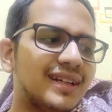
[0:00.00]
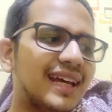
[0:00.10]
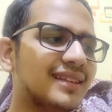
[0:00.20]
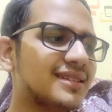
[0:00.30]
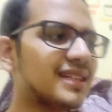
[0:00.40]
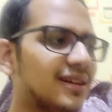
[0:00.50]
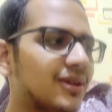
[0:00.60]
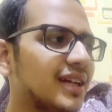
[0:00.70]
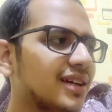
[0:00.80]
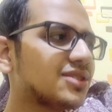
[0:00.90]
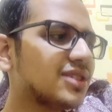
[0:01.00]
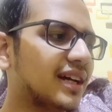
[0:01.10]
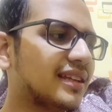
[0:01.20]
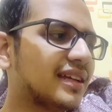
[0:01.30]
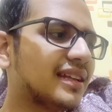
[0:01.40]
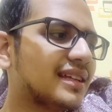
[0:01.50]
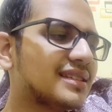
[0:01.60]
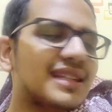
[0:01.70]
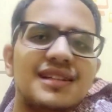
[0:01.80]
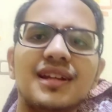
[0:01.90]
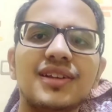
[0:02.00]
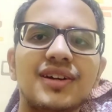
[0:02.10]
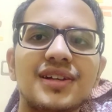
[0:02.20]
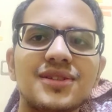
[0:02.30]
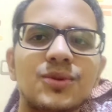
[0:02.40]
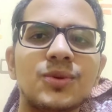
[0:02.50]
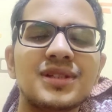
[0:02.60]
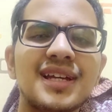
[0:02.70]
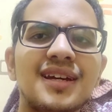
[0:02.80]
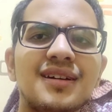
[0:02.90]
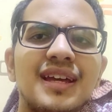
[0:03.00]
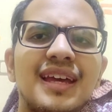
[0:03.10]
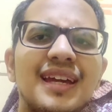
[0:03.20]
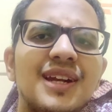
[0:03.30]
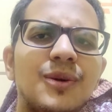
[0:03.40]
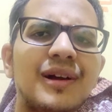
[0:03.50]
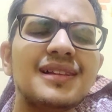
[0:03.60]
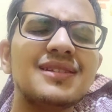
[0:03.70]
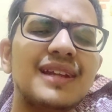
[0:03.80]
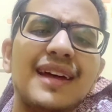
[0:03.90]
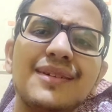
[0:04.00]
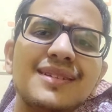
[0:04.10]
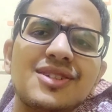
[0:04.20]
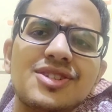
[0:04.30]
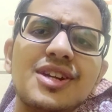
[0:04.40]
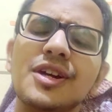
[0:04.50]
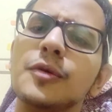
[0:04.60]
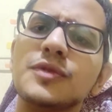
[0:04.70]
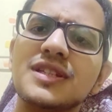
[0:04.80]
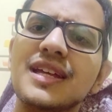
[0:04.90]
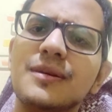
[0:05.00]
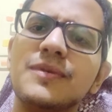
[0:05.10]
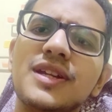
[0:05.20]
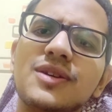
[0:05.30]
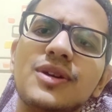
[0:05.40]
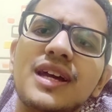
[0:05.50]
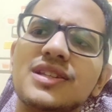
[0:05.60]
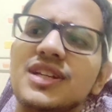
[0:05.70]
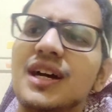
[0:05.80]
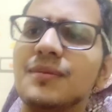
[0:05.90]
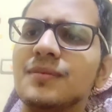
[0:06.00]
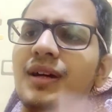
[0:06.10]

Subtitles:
10th standard age. And then, like, there's another cousin who's, like, in 12th, 11th-ish. Which is, like, a pretty good age gap.